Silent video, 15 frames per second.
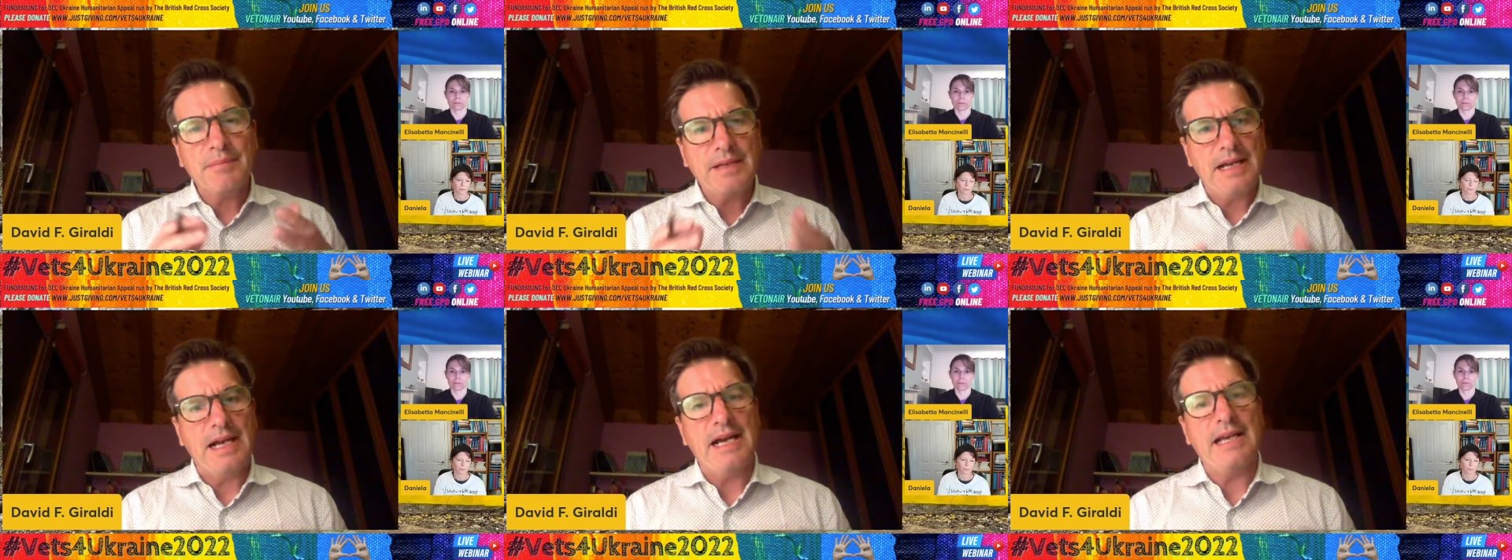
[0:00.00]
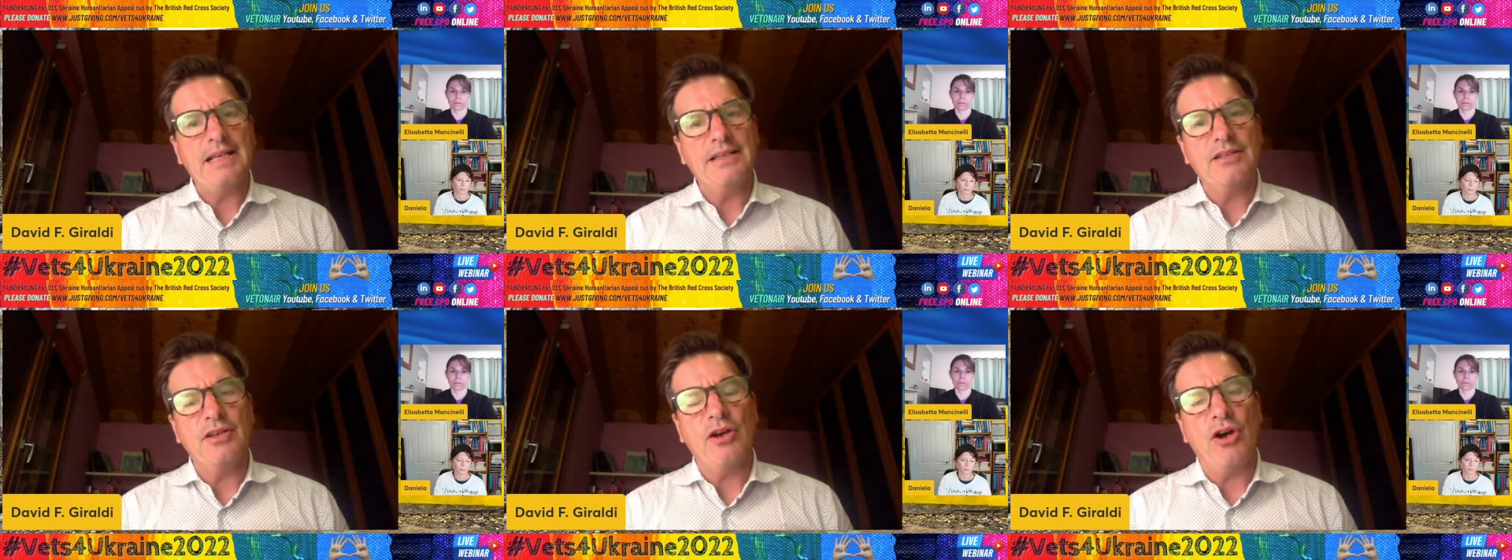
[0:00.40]

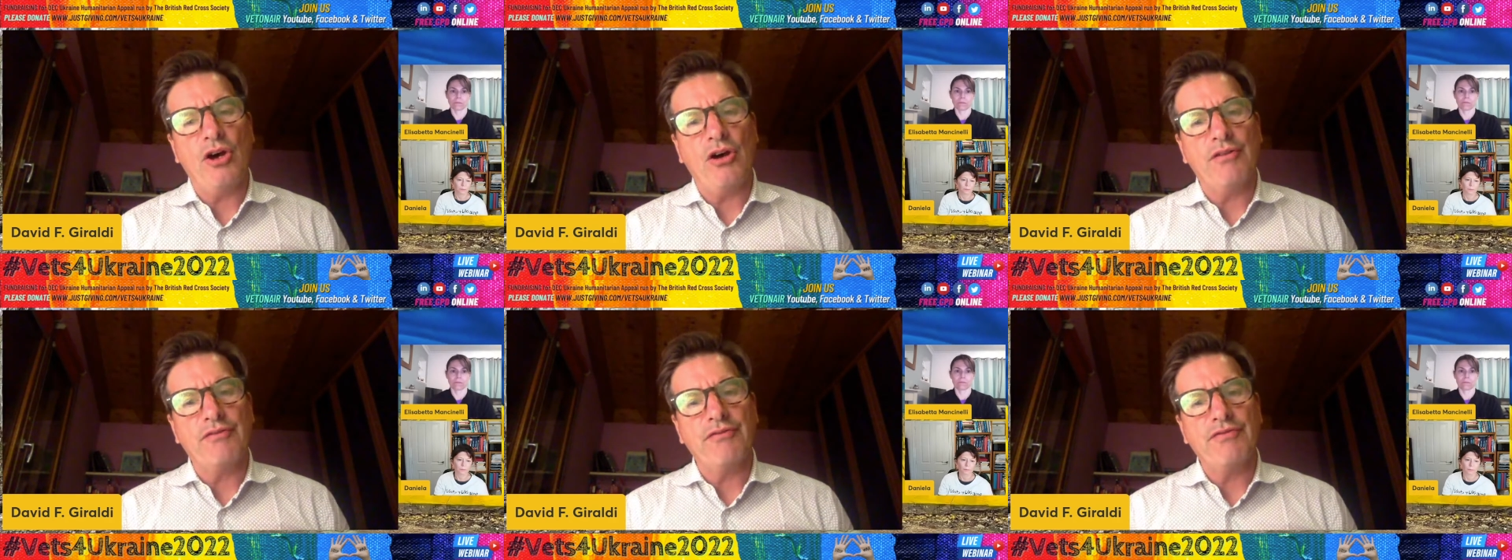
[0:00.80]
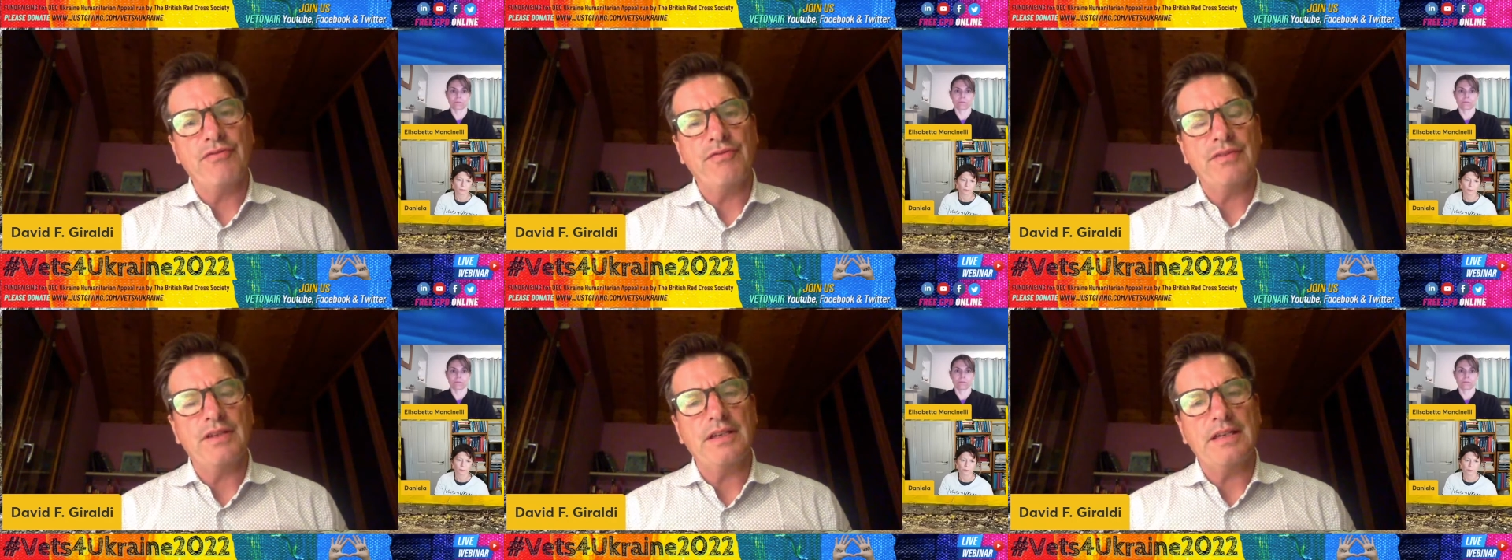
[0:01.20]
kind of
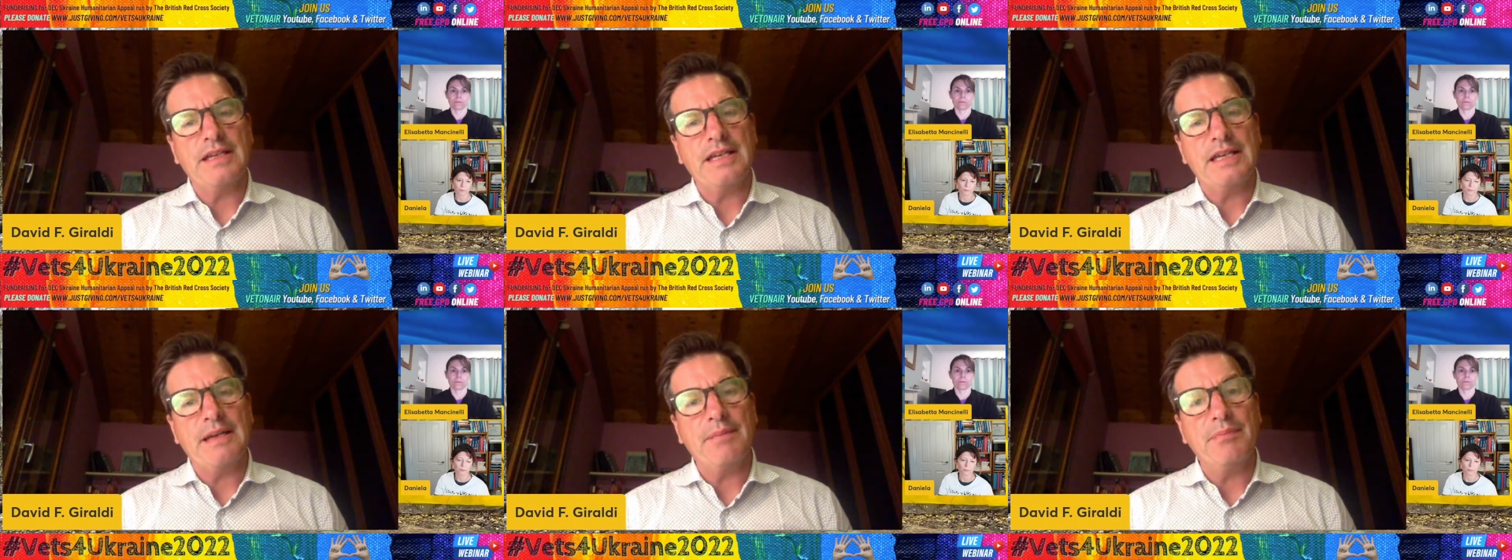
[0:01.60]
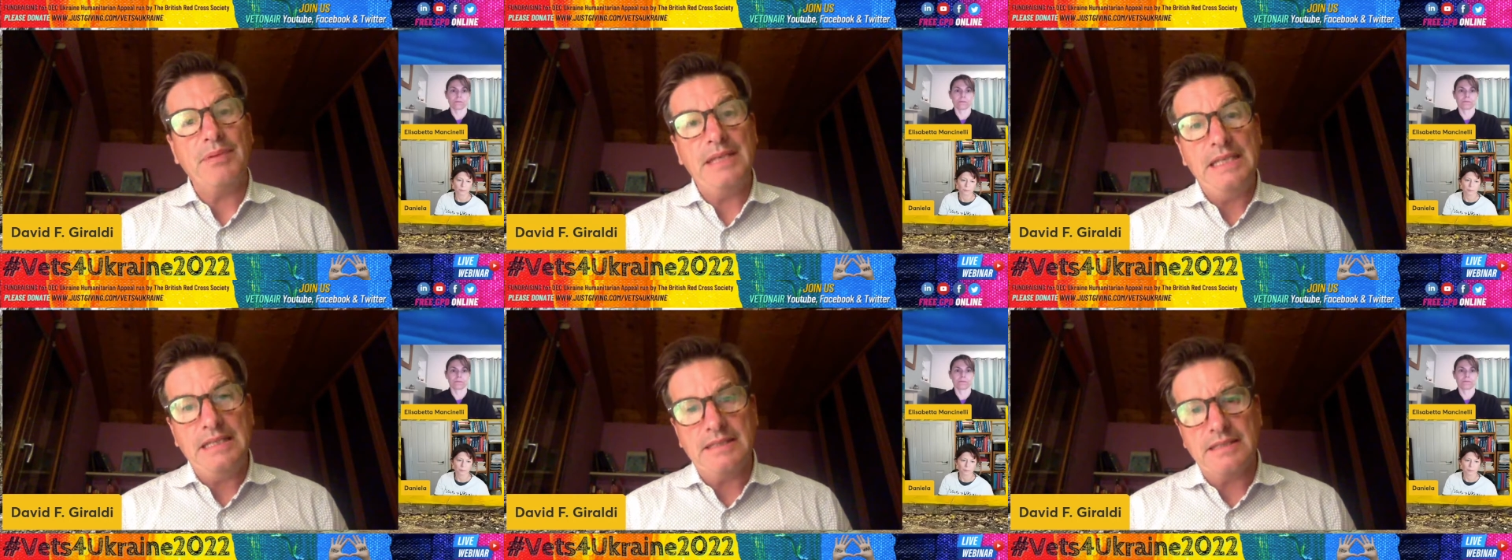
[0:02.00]

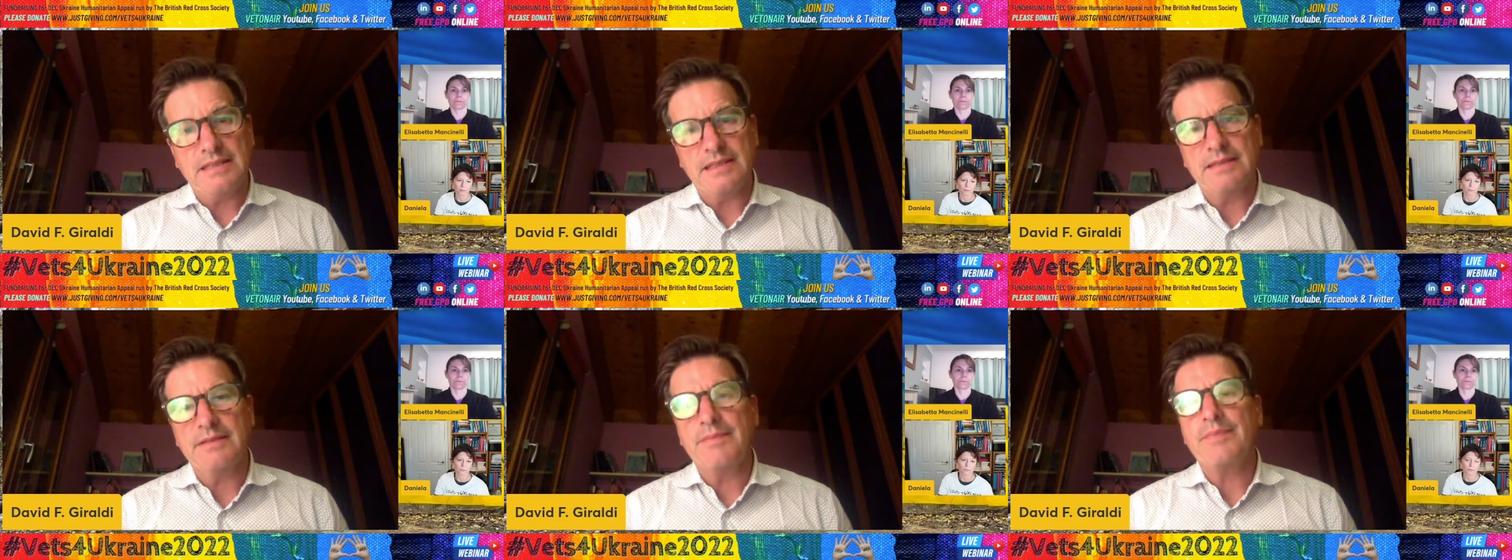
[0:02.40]
peace